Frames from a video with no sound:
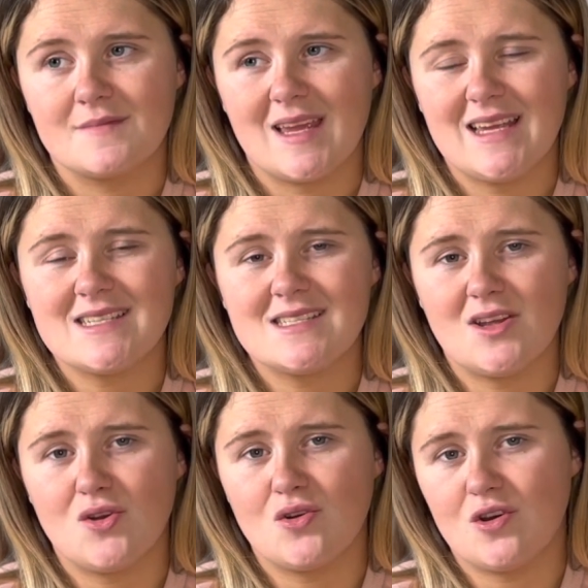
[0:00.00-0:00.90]
it
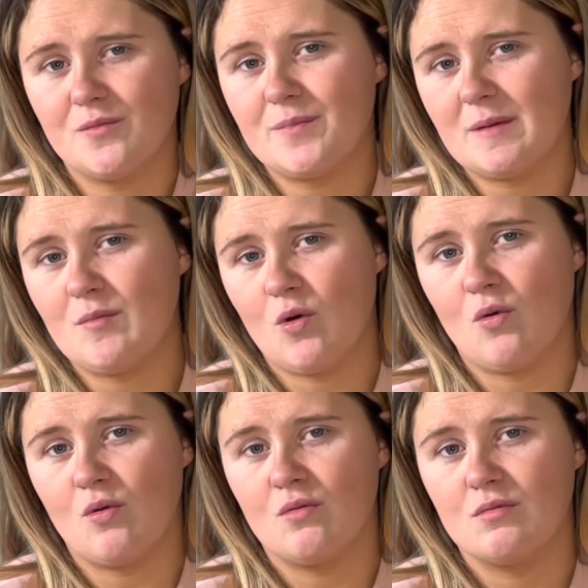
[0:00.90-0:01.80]
still could be
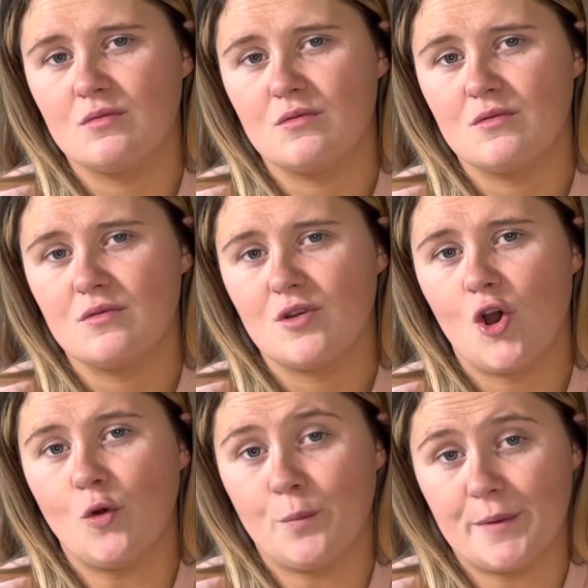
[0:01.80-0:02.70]
more
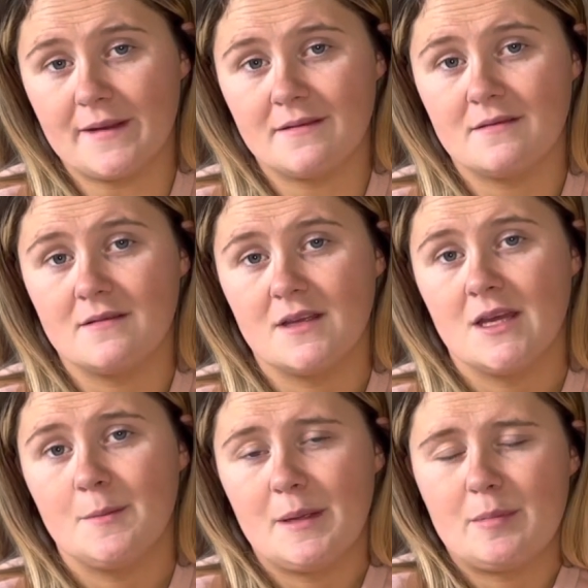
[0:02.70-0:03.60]
open.
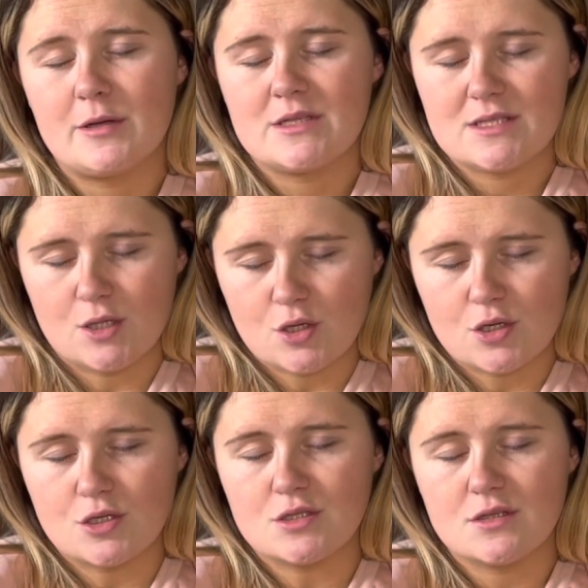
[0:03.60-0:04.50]
People still
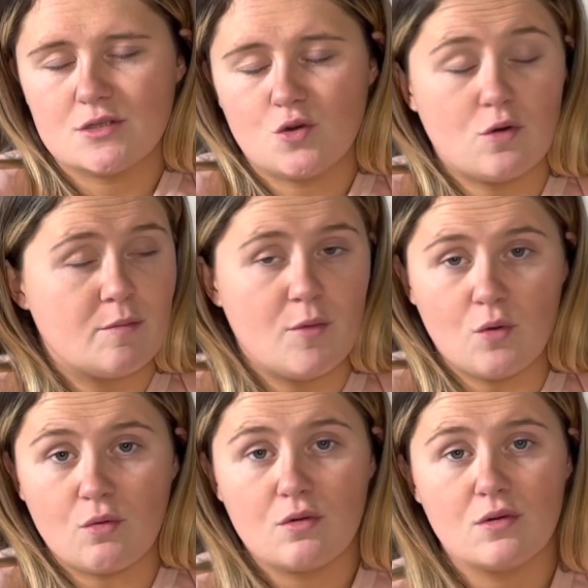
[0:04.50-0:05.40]
could talk
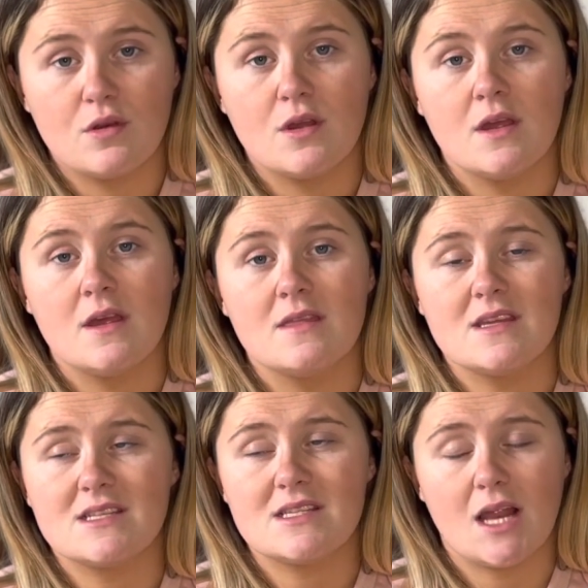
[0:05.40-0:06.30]
more.
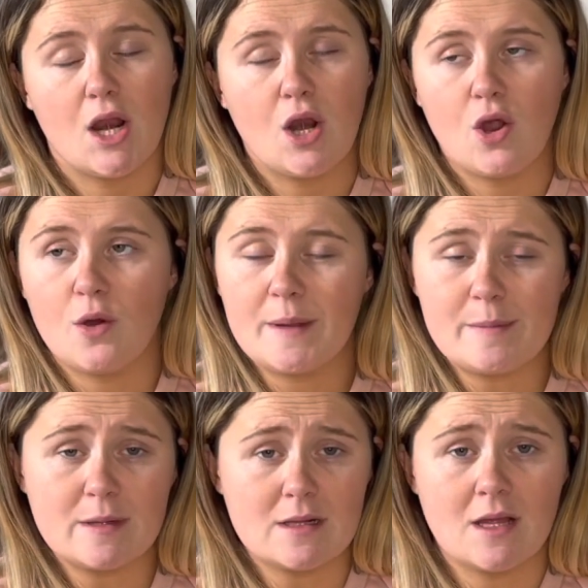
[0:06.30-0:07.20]
There's still a lot of
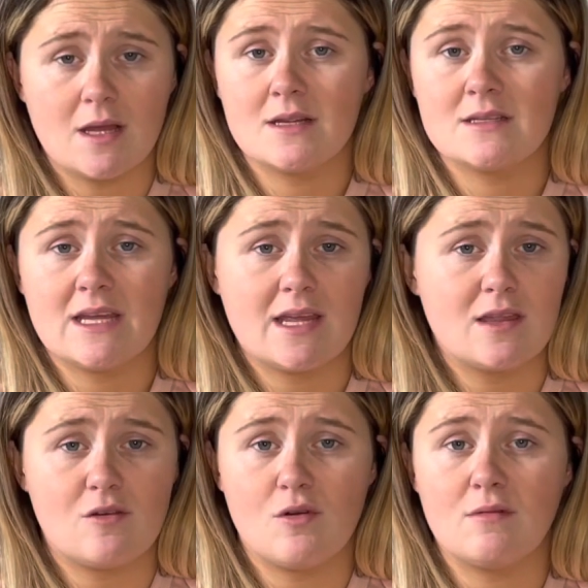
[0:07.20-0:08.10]
people taking
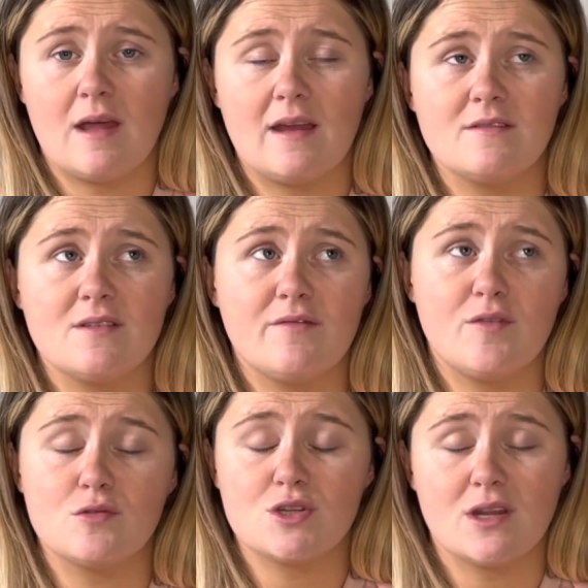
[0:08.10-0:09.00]
their own lives,
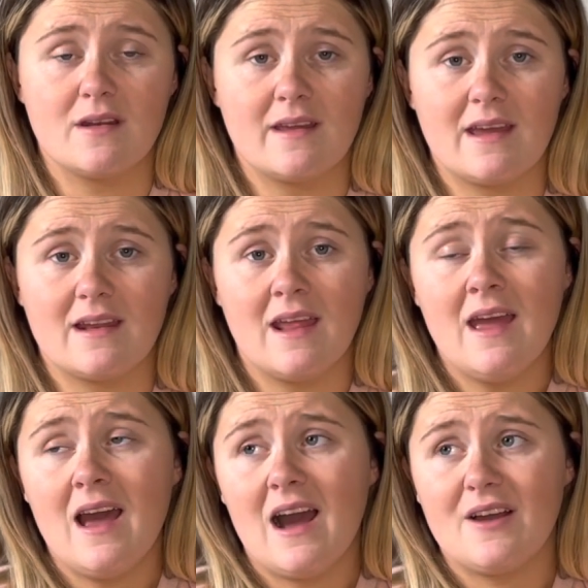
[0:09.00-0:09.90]
unfortunately, and
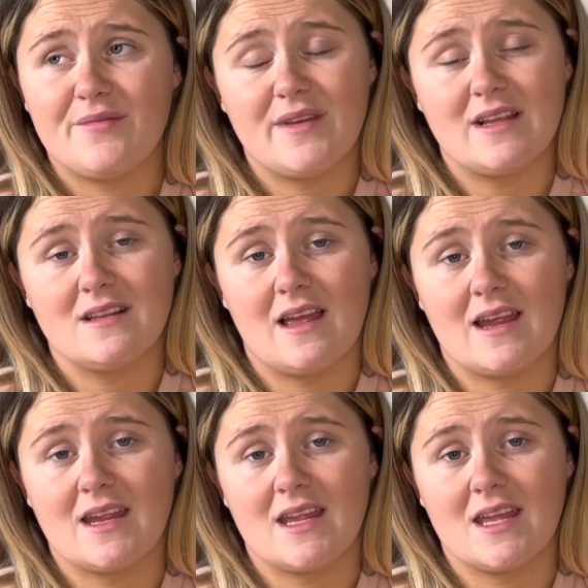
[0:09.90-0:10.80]
I feel
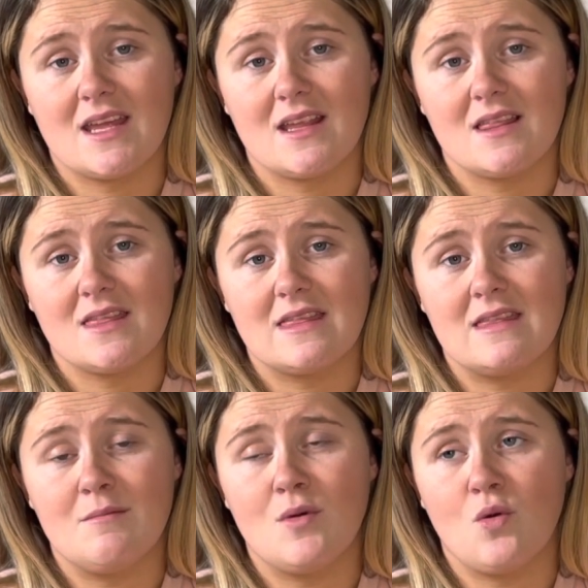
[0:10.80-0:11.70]
like
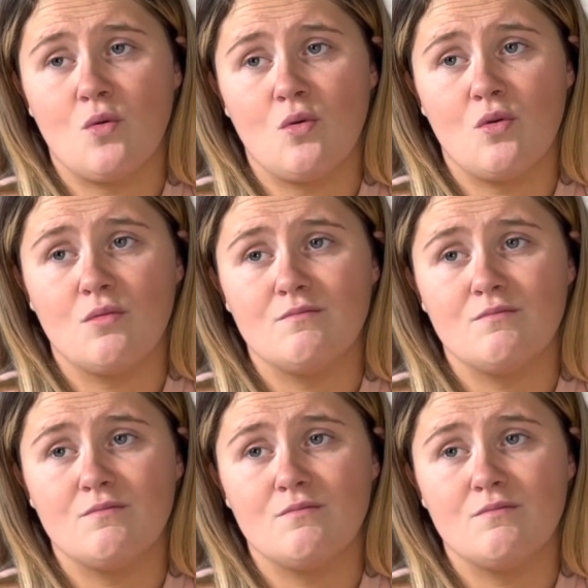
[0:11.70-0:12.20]
the more